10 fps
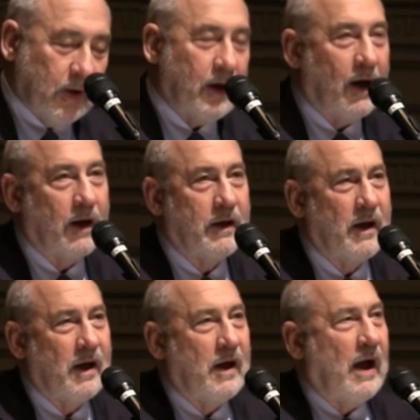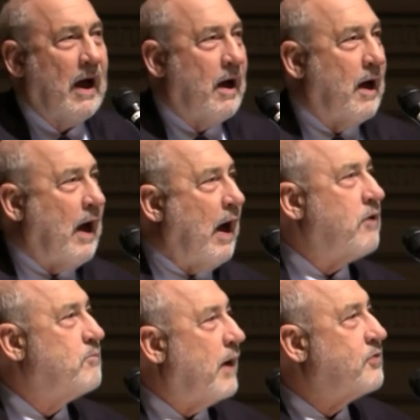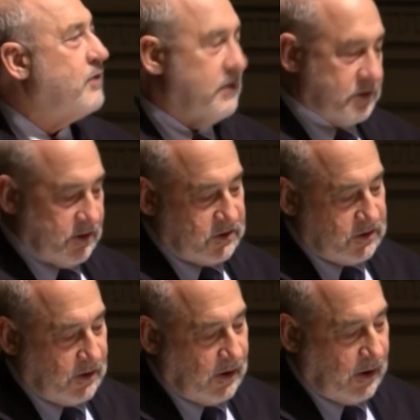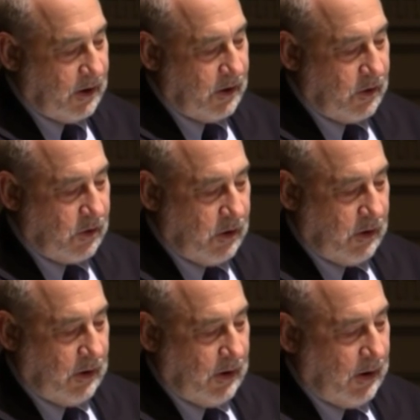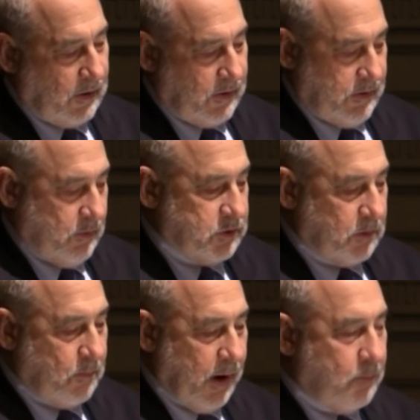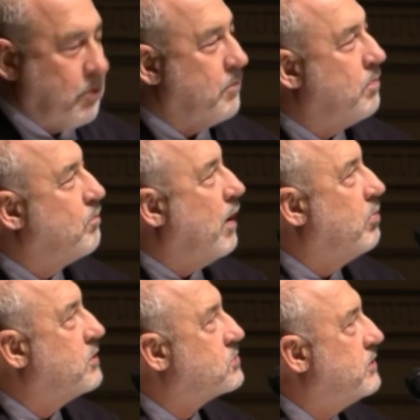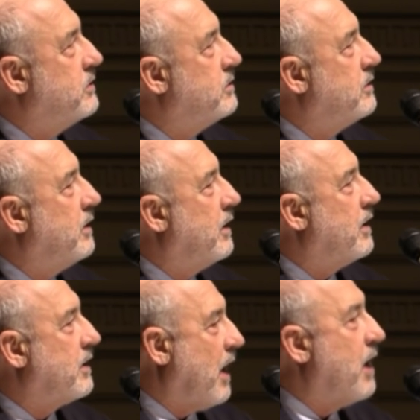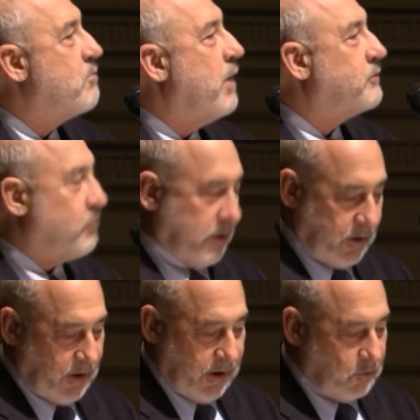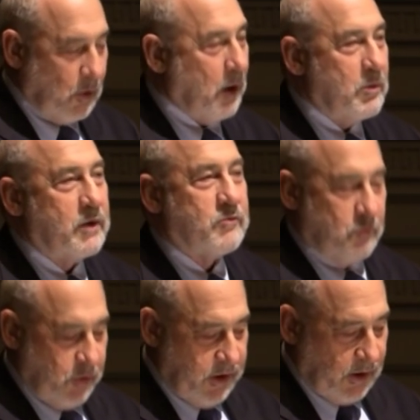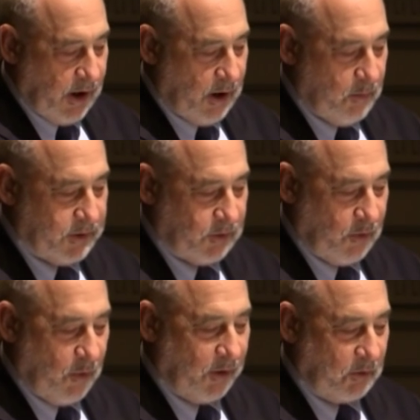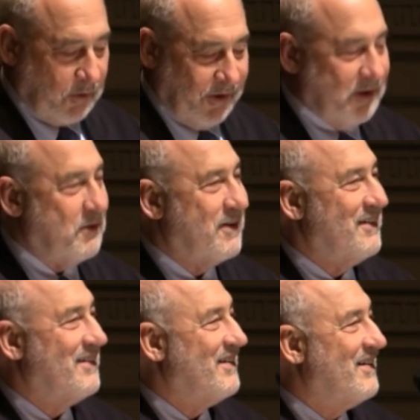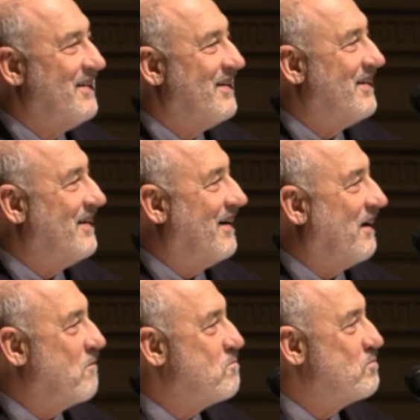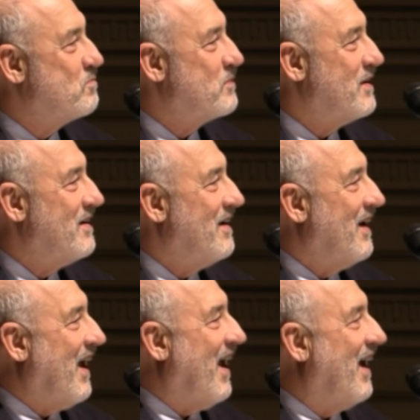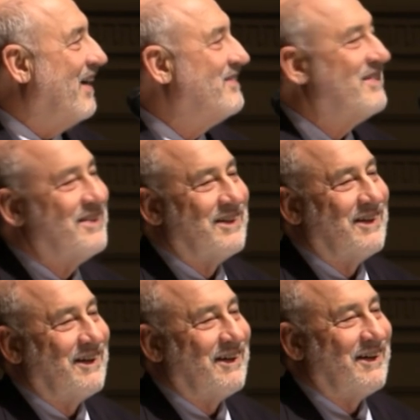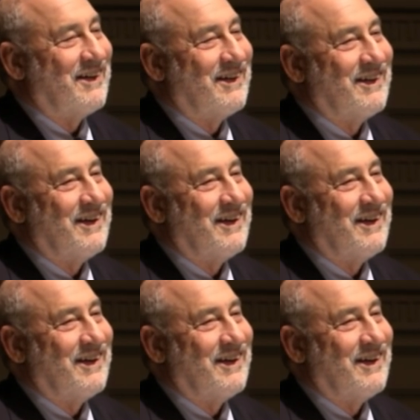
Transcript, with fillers: uh, out of my thesis, uh, uh, there was a paper published in Econometrica. I don't know how many of you read Econometrica regularly. um, and uh,